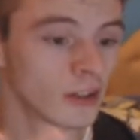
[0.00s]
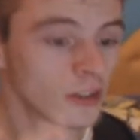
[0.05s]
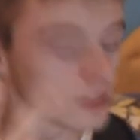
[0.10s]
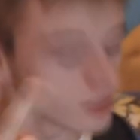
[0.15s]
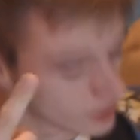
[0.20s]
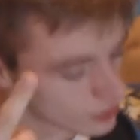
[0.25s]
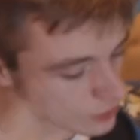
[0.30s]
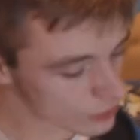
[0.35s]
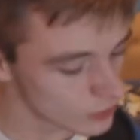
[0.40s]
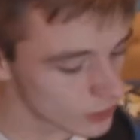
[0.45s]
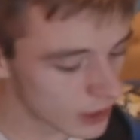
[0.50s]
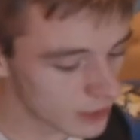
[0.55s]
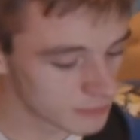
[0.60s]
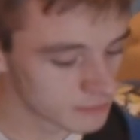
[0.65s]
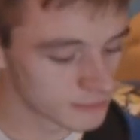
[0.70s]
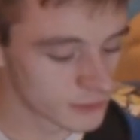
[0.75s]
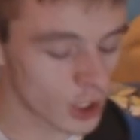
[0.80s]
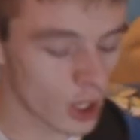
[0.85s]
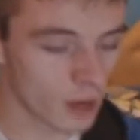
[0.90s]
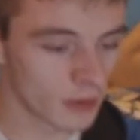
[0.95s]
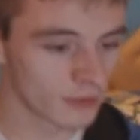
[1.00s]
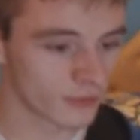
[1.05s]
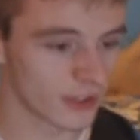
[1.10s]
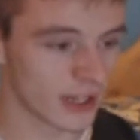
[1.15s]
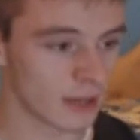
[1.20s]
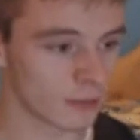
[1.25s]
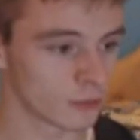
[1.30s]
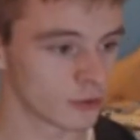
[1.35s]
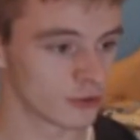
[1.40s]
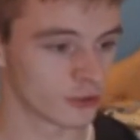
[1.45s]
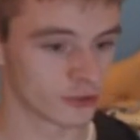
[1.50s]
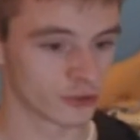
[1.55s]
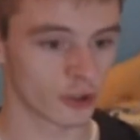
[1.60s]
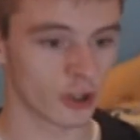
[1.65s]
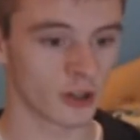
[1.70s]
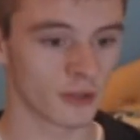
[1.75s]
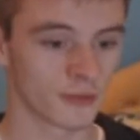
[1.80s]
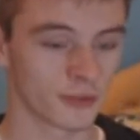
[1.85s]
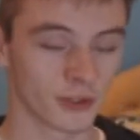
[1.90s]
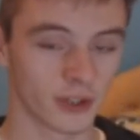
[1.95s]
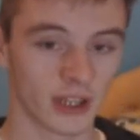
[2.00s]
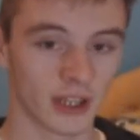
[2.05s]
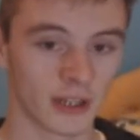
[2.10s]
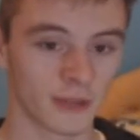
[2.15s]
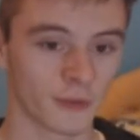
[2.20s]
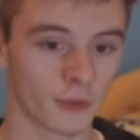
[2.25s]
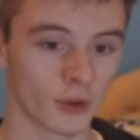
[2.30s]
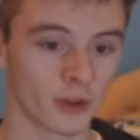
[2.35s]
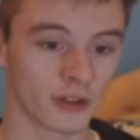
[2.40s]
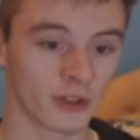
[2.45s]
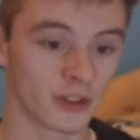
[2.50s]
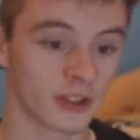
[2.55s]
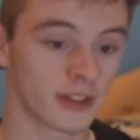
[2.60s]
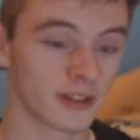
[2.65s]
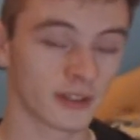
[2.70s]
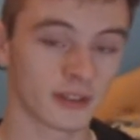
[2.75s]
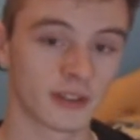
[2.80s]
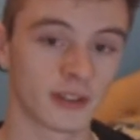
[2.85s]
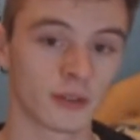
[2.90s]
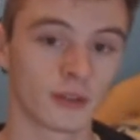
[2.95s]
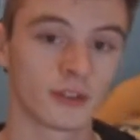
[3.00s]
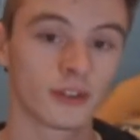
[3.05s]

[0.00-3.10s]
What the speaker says: Do comment for that one to draw, if you want this series to